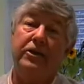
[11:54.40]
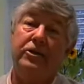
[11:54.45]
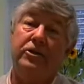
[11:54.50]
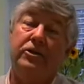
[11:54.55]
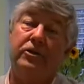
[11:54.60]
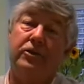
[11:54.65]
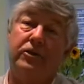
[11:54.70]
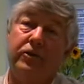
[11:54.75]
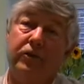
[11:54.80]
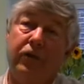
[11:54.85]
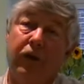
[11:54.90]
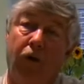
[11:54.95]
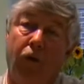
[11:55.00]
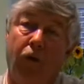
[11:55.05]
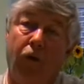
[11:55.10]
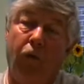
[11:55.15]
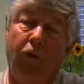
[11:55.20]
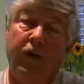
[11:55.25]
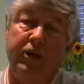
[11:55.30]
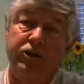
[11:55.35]
And they
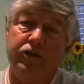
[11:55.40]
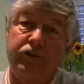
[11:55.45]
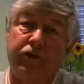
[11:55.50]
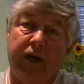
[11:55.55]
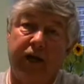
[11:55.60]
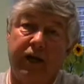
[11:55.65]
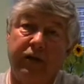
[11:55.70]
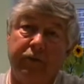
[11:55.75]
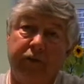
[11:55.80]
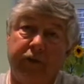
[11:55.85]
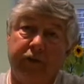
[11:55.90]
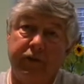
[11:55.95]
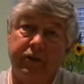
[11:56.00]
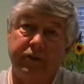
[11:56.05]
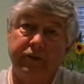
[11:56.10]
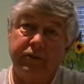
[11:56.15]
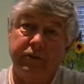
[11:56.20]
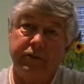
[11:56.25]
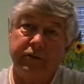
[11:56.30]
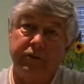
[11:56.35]
always trained with
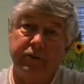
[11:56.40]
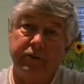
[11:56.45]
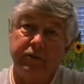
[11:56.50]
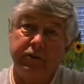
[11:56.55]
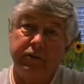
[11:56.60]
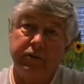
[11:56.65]
us.